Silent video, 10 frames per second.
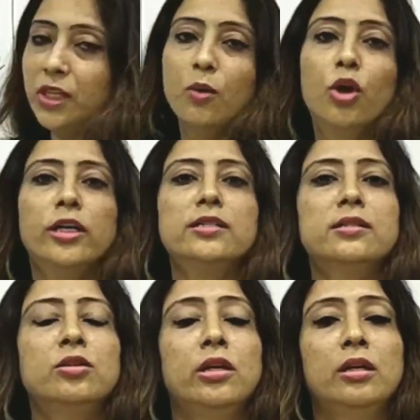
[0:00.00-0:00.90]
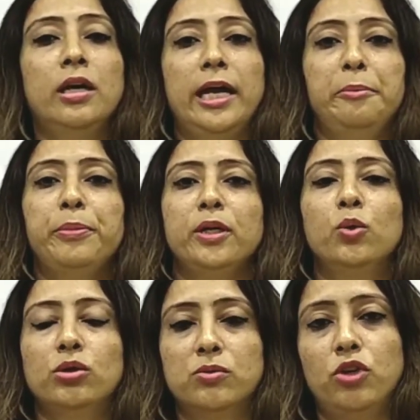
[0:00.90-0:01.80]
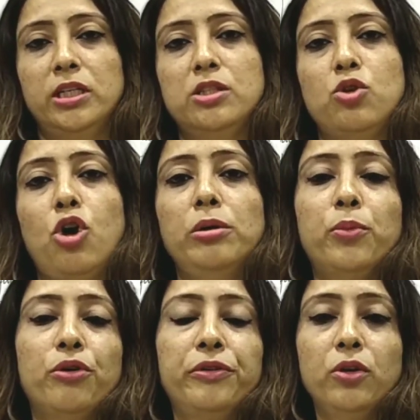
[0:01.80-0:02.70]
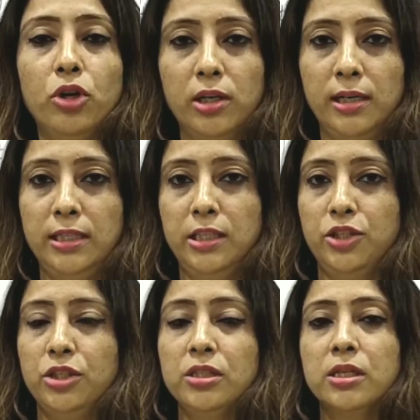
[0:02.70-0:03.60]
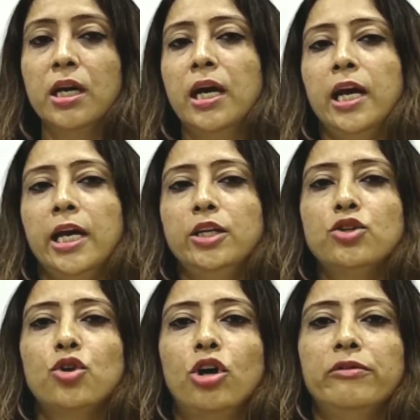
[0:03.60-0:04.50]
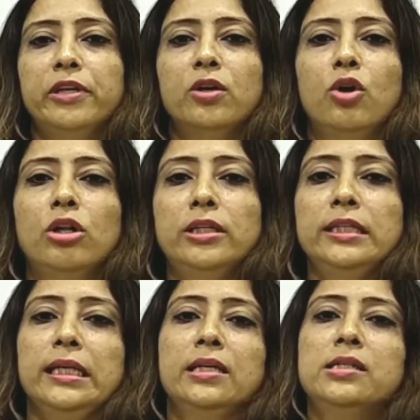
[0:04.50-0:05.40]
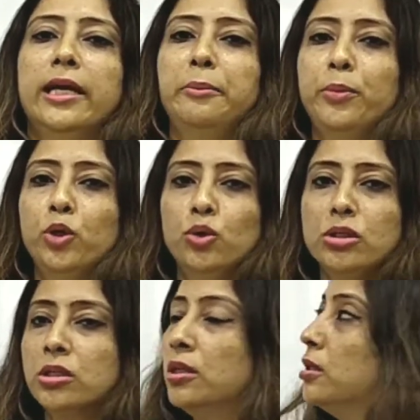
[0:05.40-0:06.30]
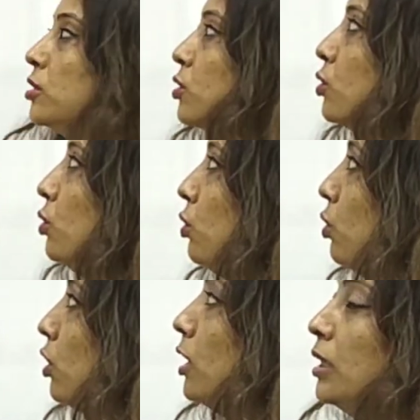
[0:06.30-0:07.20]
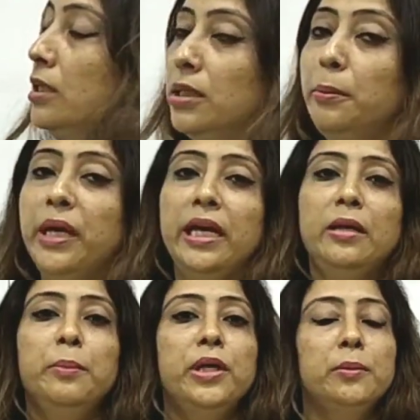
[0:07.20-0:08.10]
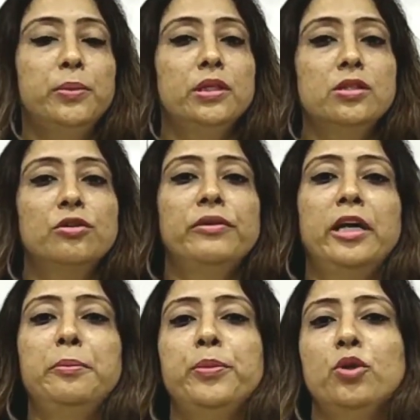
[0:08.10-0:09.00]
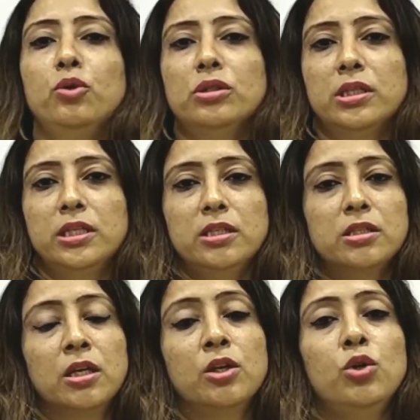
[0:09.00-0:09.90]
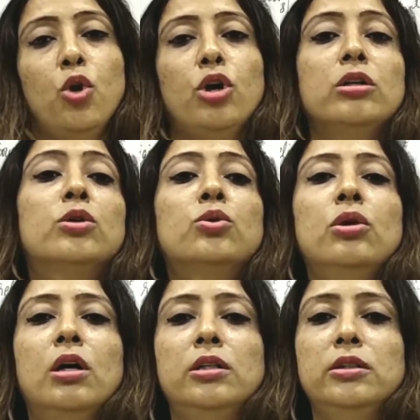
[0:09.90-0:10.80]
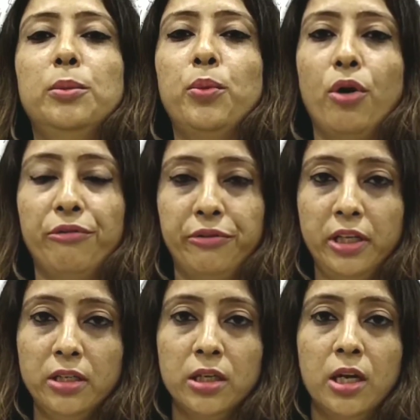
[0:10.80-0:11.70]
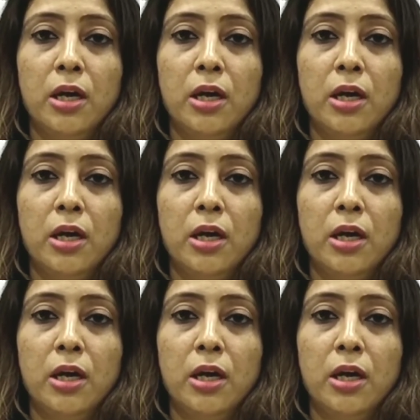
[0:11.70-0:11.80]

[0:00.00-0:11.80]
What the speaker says: what is NPOs, what is non-profit organizations. In short, we call it as NPOs. So the main purpose of NPOs is not to earn the profit,